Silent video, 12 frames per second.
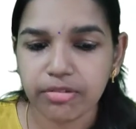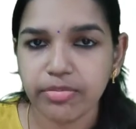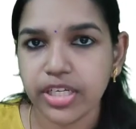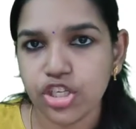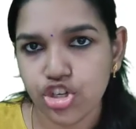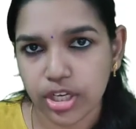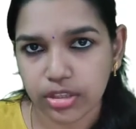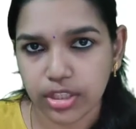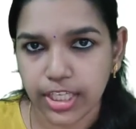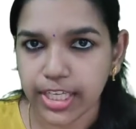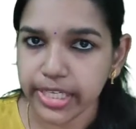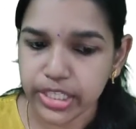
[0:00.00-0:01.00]
Karmani
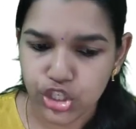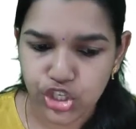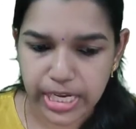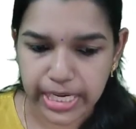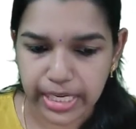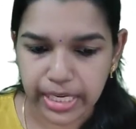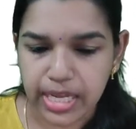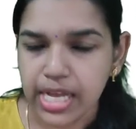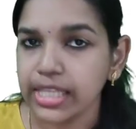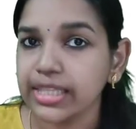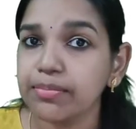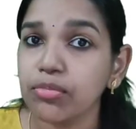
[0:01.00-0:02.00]
Shaktihi Chalaha.
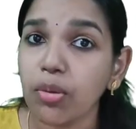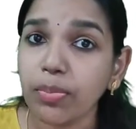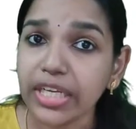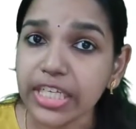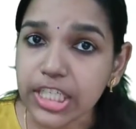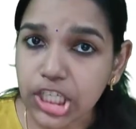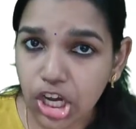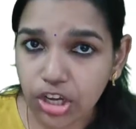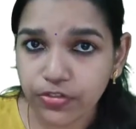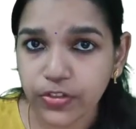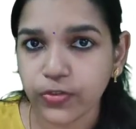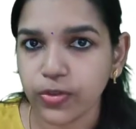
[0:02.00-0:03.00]
The mobility
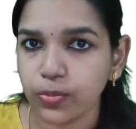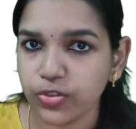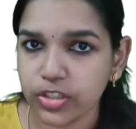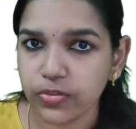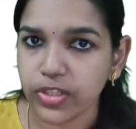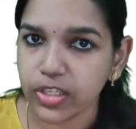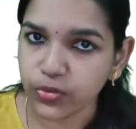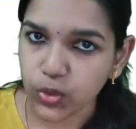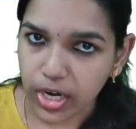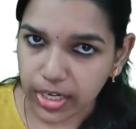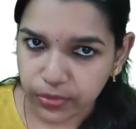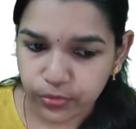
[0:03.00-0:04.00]
of a substance is
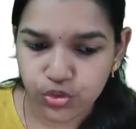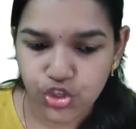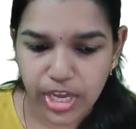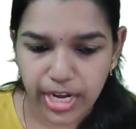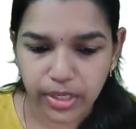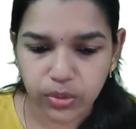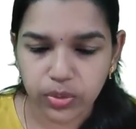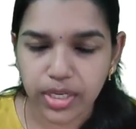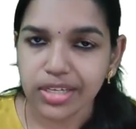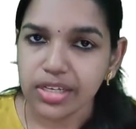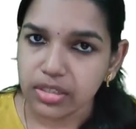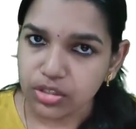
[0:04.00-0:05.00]
called as
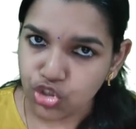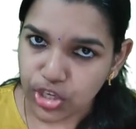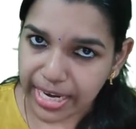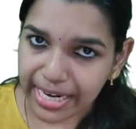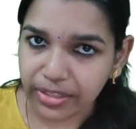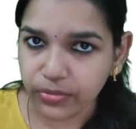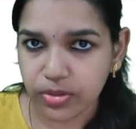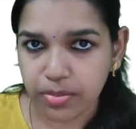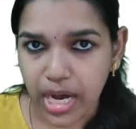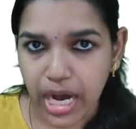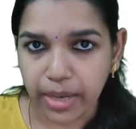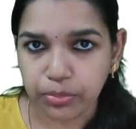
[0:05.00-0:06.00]
Chalaguna. Jala is the
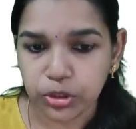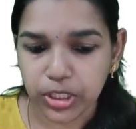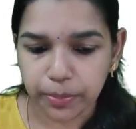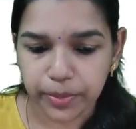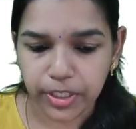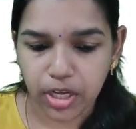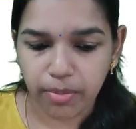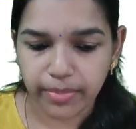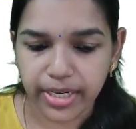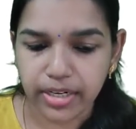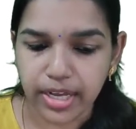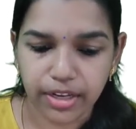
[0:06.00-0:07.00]
Mahabhuta
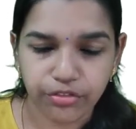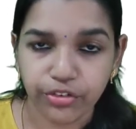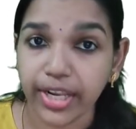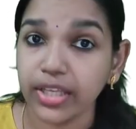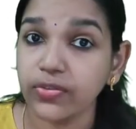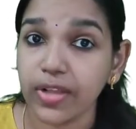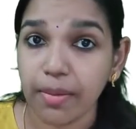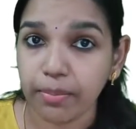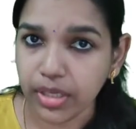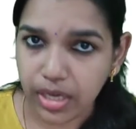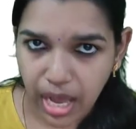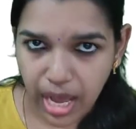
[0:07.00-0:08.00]
predominant and for
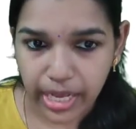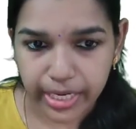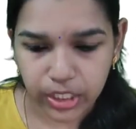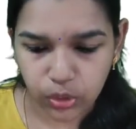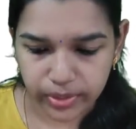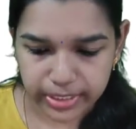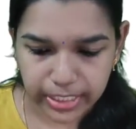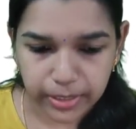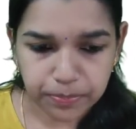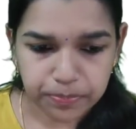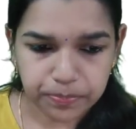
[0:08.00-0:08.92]
example, Aragvadha,